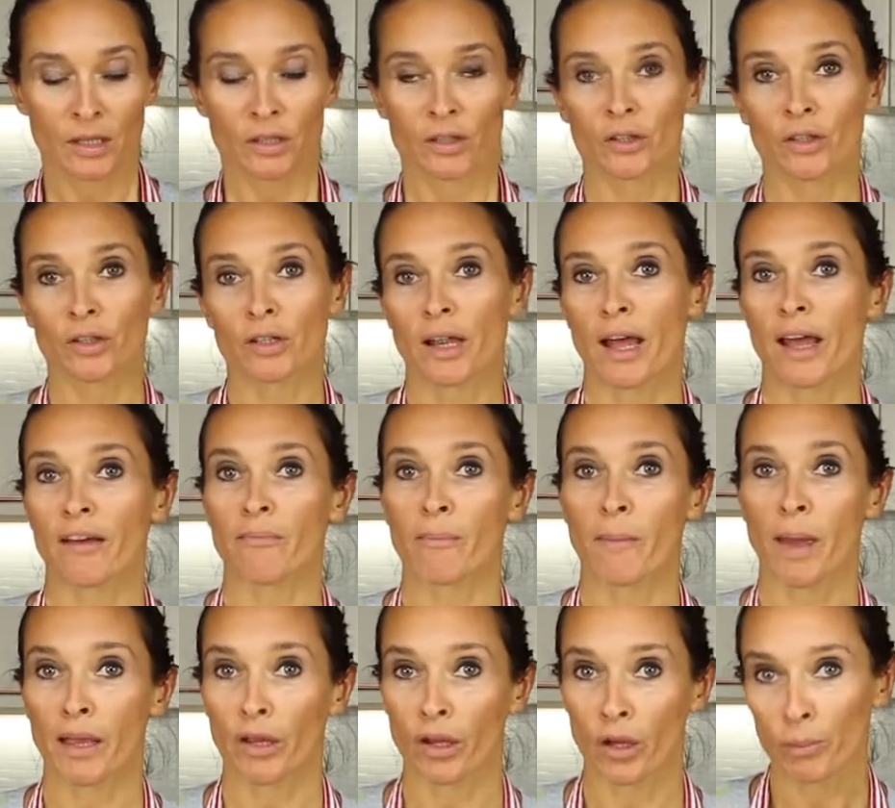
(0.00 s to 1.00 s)
You could have
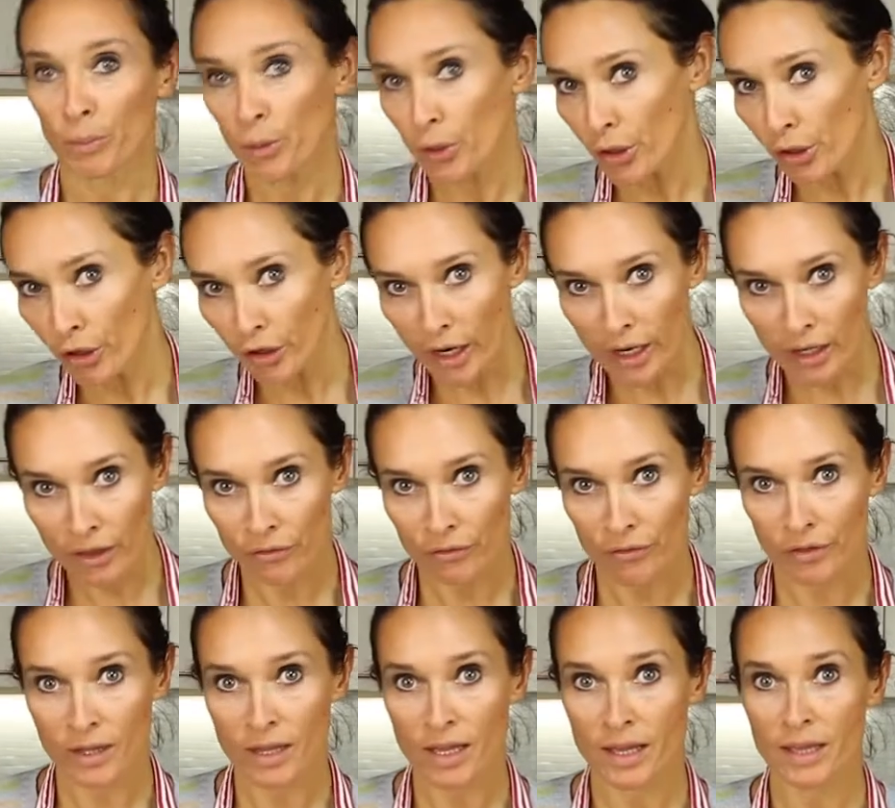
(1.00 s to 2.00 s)
mango puree
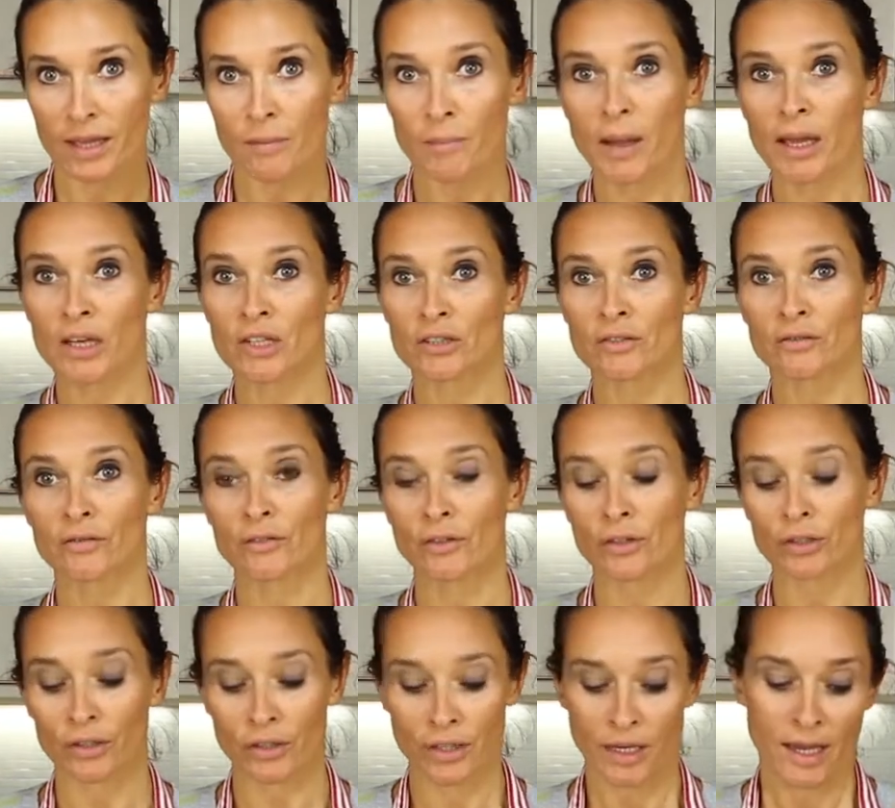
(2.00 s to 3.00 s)
through there, passion
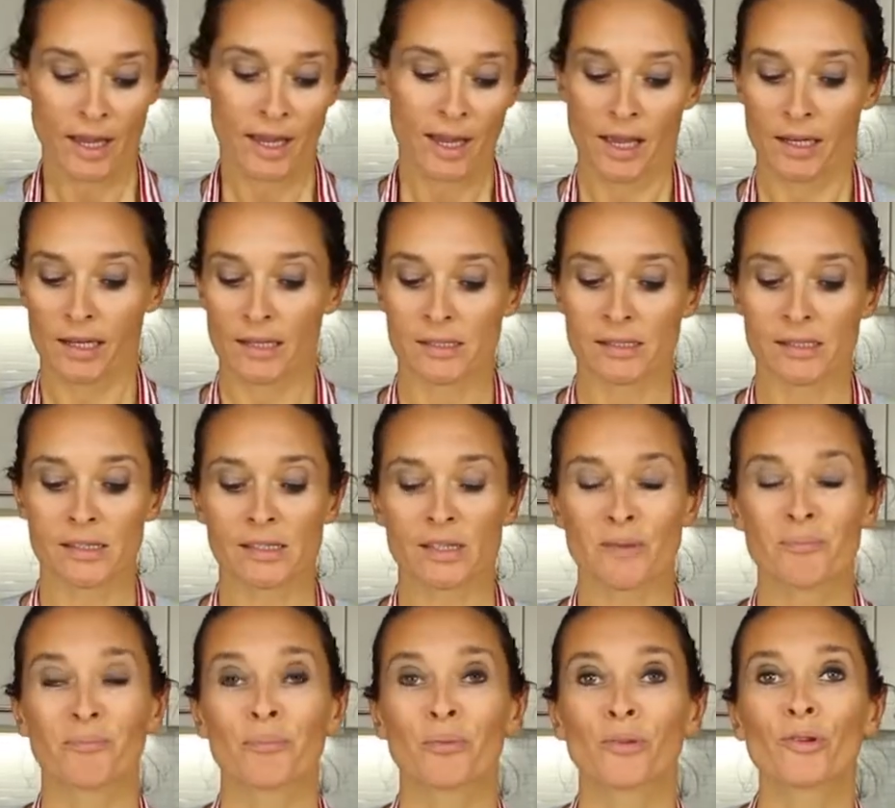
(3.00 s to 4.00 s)
fruit, and it's just
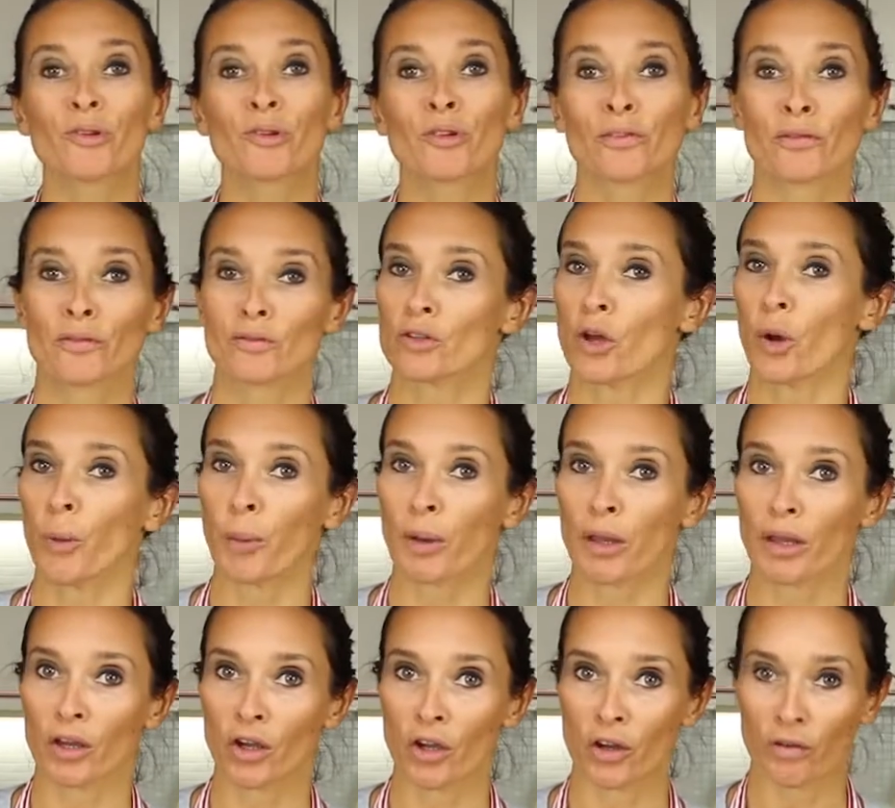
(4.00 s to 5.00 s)
a beautiful
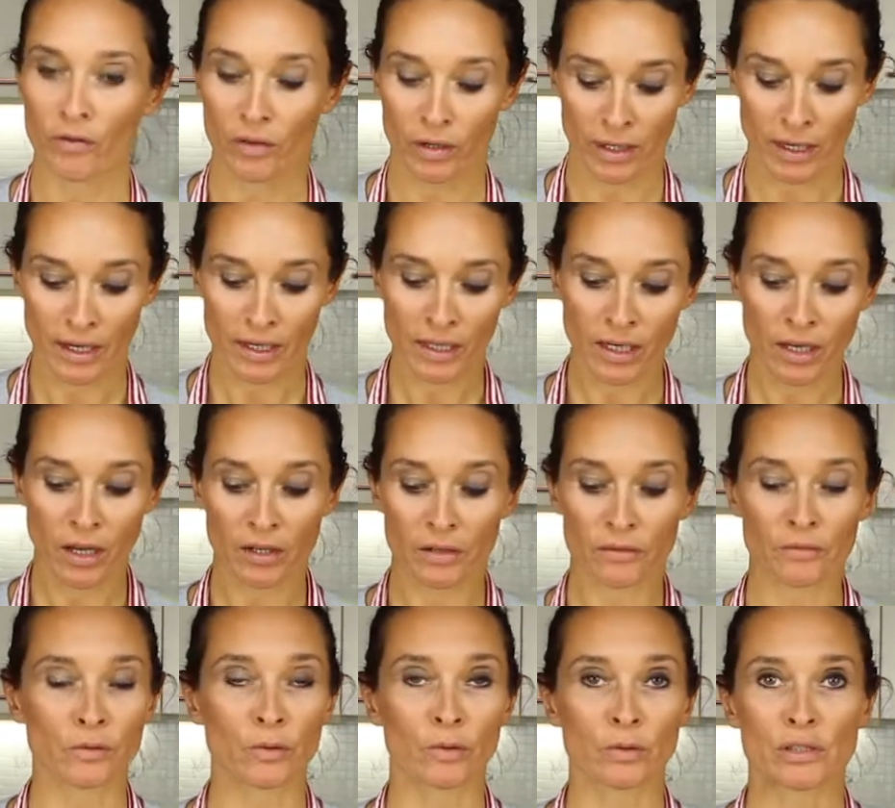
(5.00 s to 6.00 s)
topping over any kind
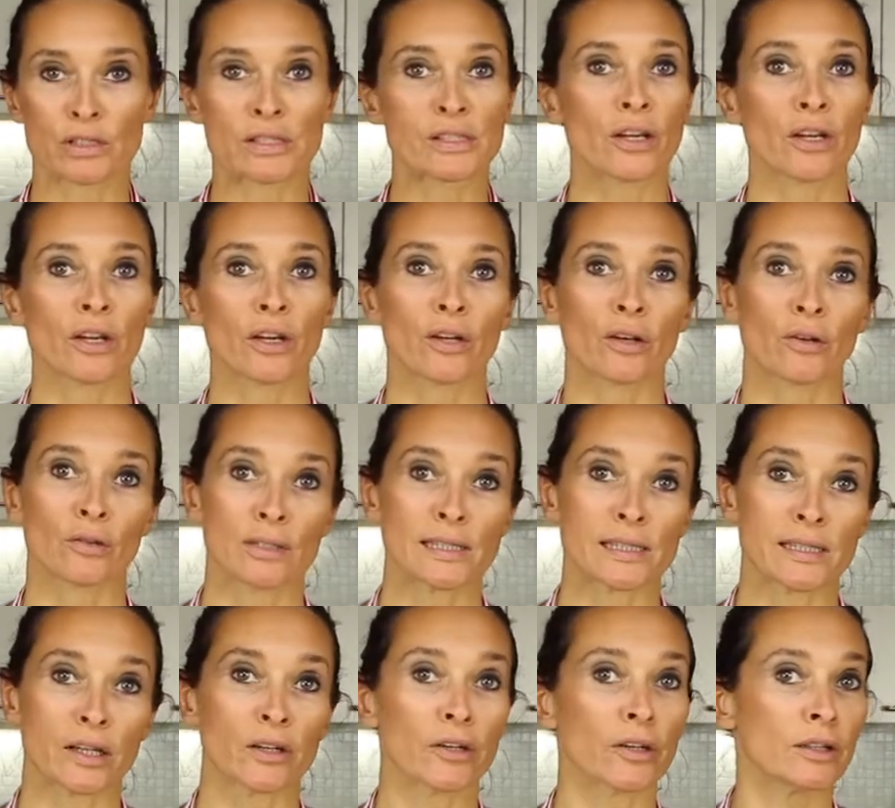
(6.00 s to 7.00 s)
of raw dessert or
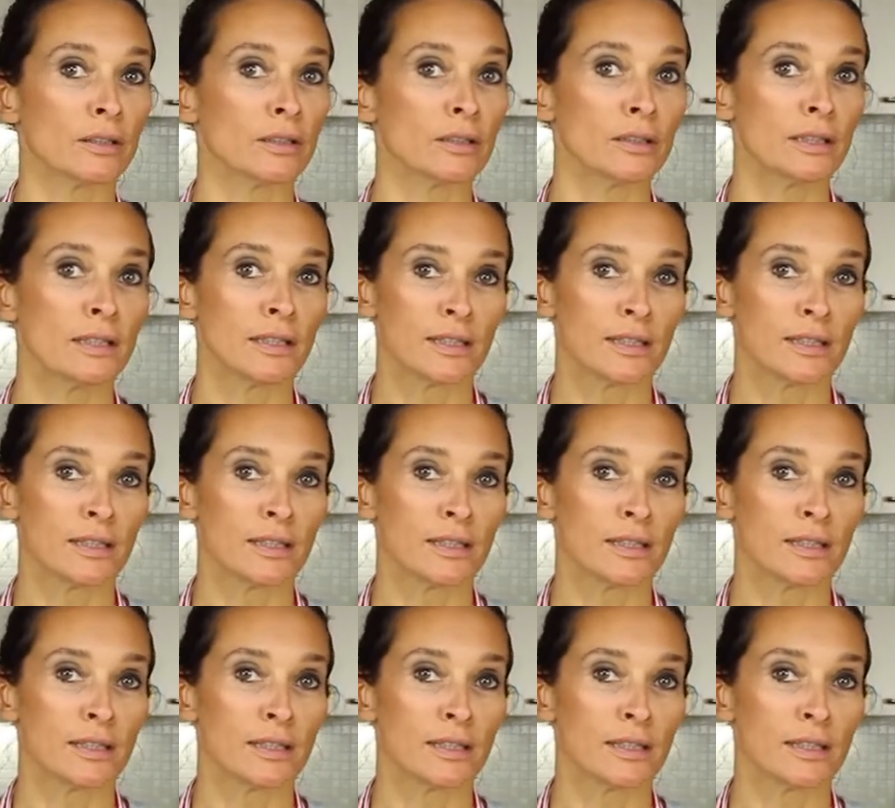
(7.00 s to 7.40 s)
cereal.